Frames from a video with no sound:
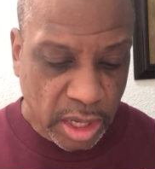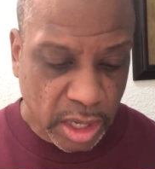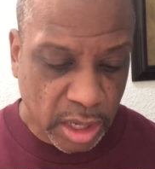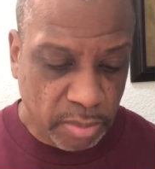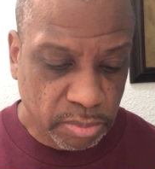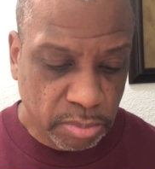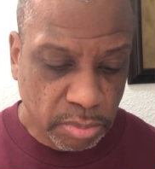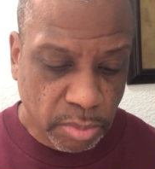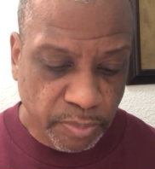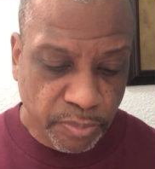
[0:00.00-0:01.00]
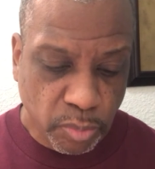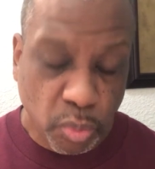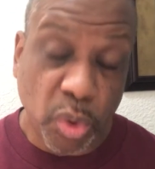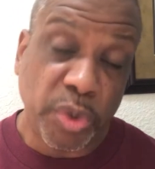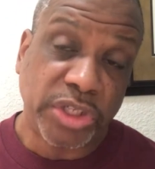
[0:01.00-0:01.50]
When
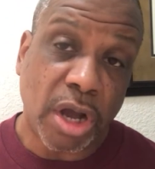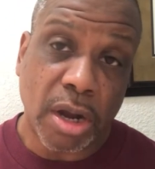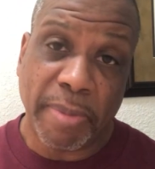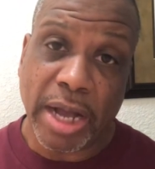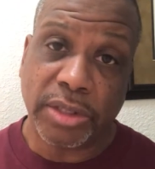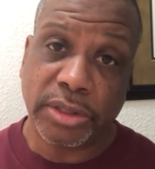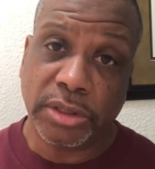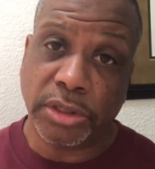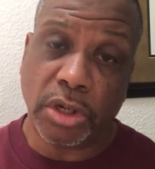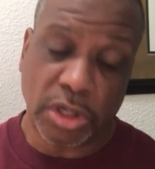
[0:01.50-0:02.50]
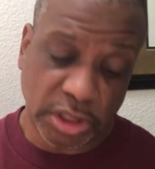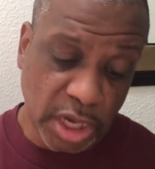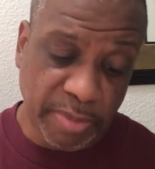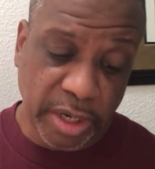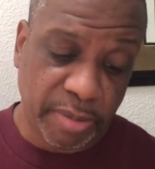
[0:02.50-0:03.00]
we talk about, you know, because a
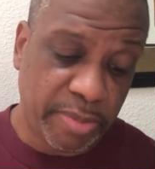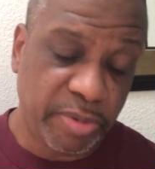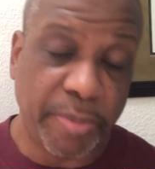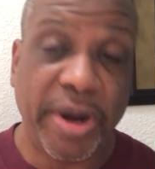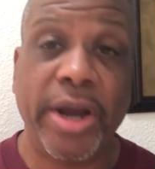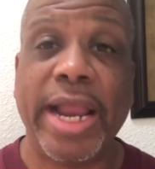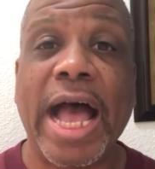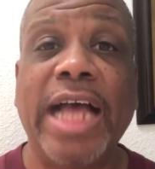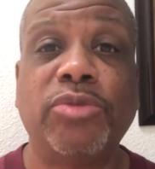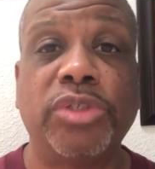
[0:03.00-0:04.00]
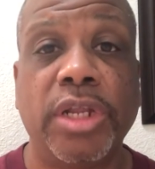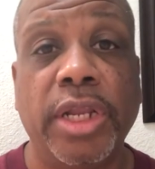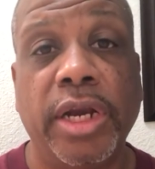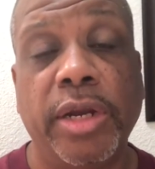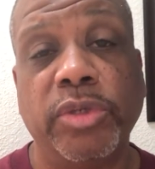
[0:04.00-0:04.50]
couple of the married guys was on
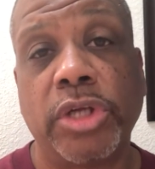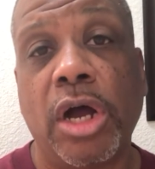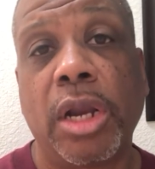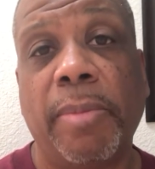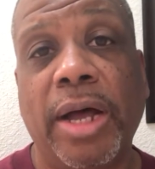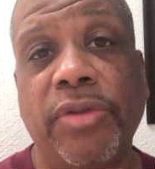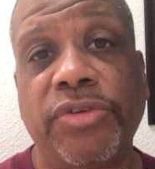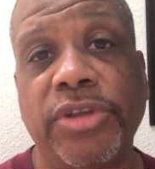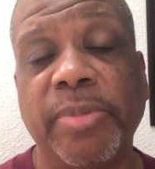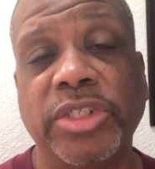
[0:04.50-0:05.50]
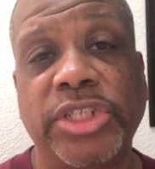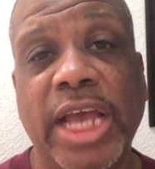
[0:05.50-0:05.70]
there, they were talking about some of the